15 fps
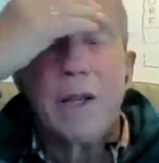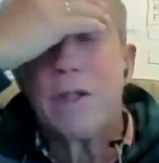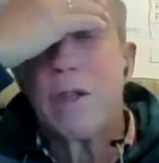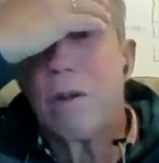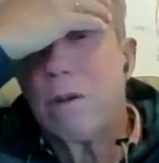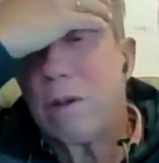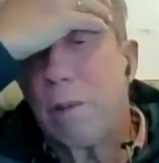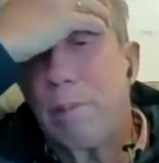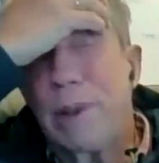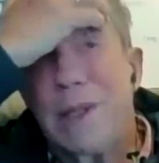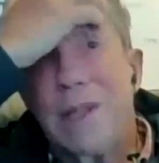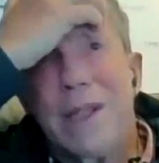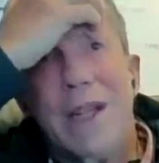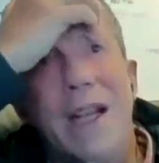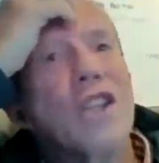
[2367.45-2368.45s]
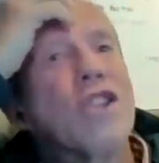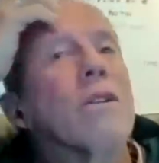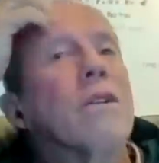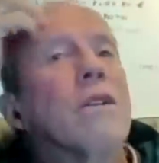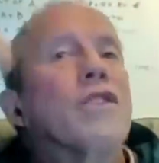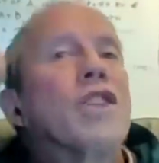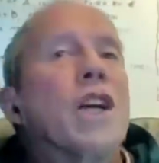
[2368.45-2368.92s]
So the
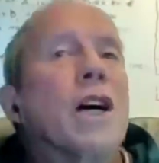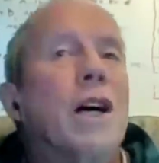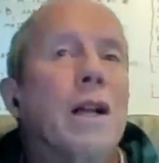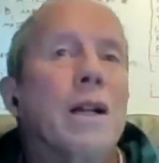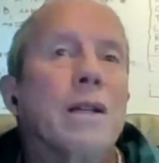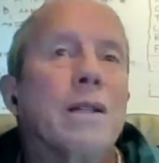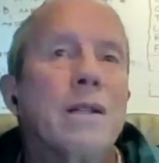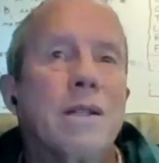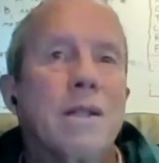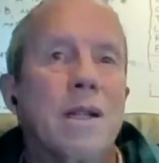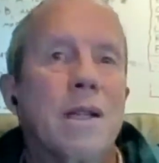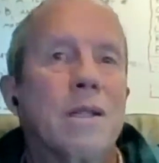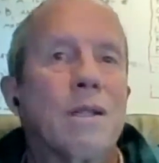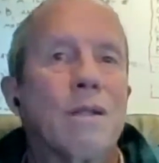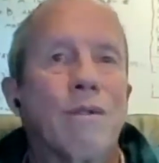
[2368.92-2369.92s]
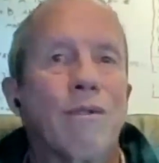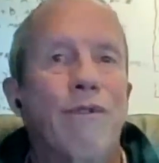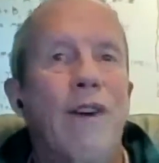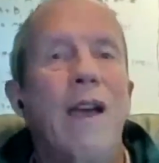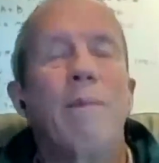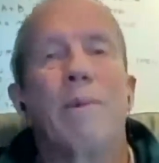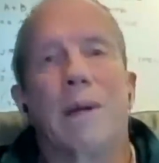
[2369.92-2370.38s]
potential of China is just
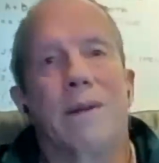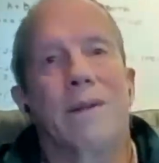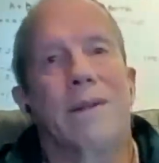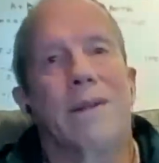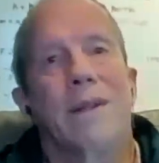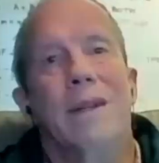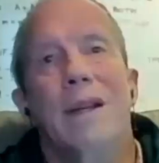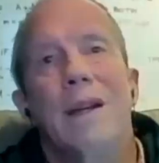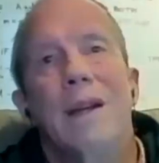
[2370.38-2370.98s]
fabulous.